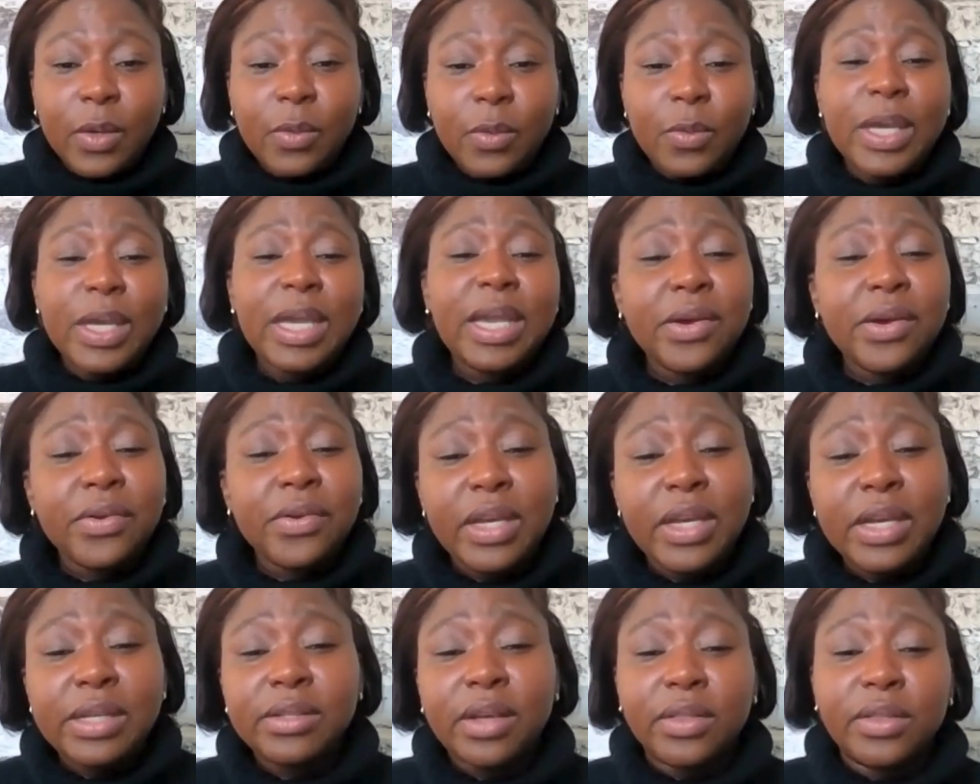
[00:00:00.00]
we hear
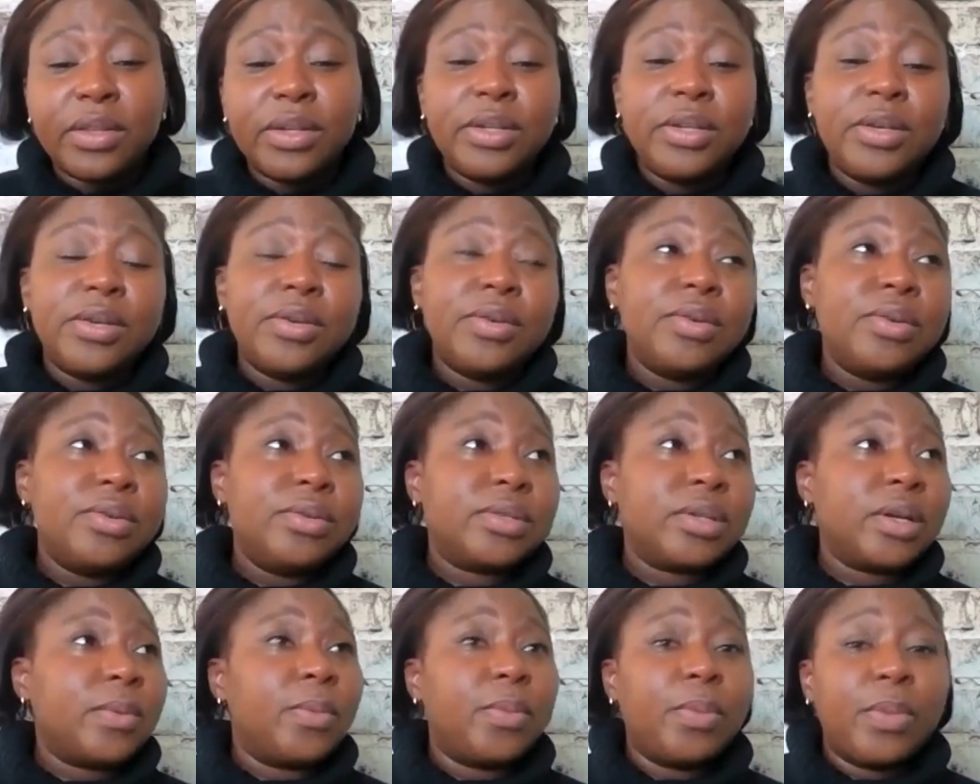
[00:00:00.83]
things on the
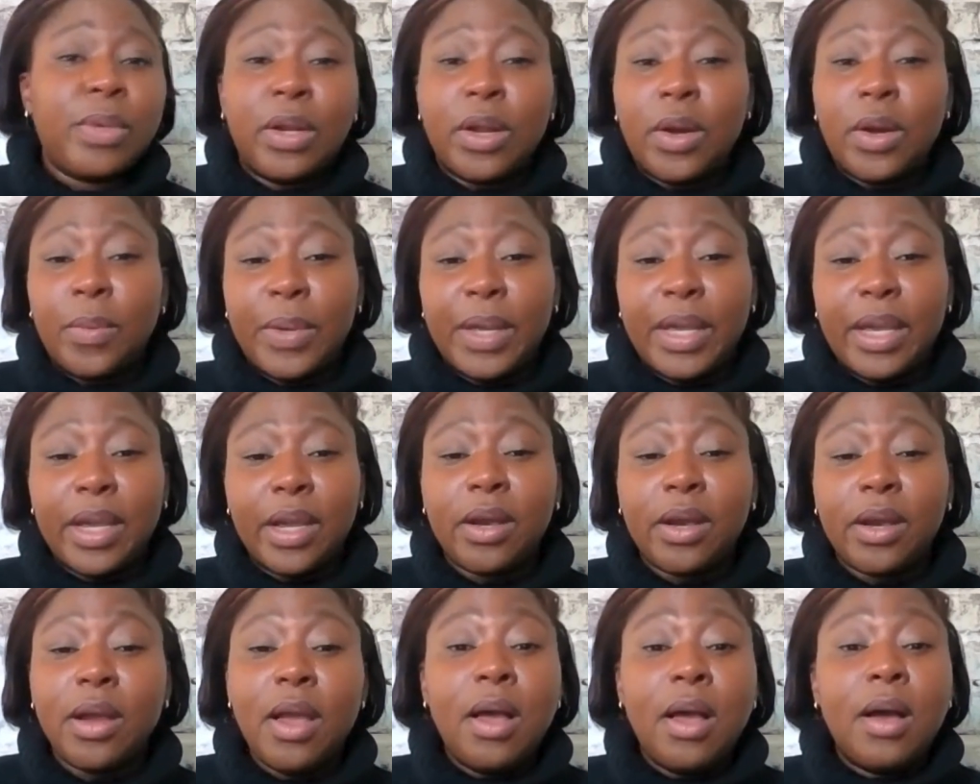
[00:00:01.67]
news or, we
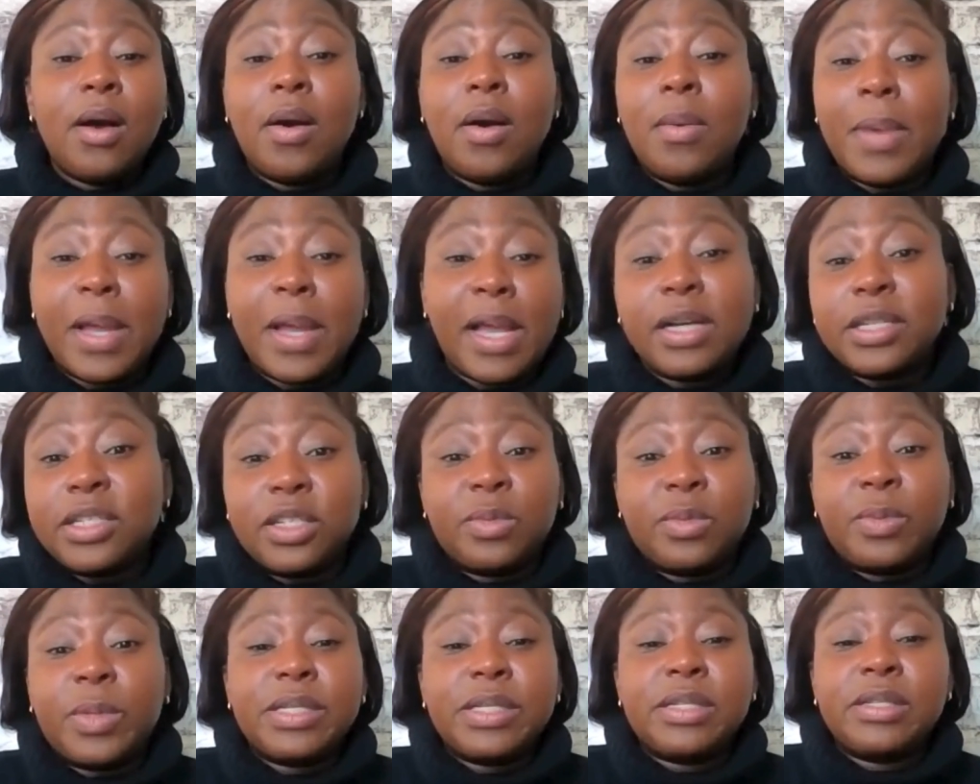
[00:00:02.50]
hear, oh my gosh,
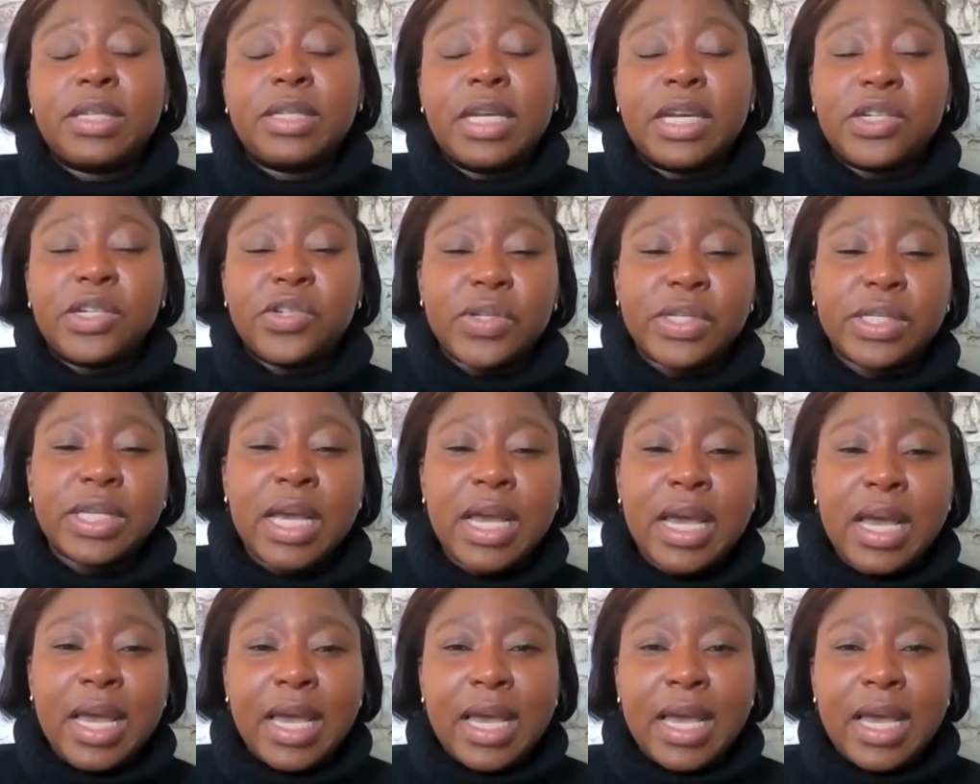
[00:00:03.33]
this place is dangerous,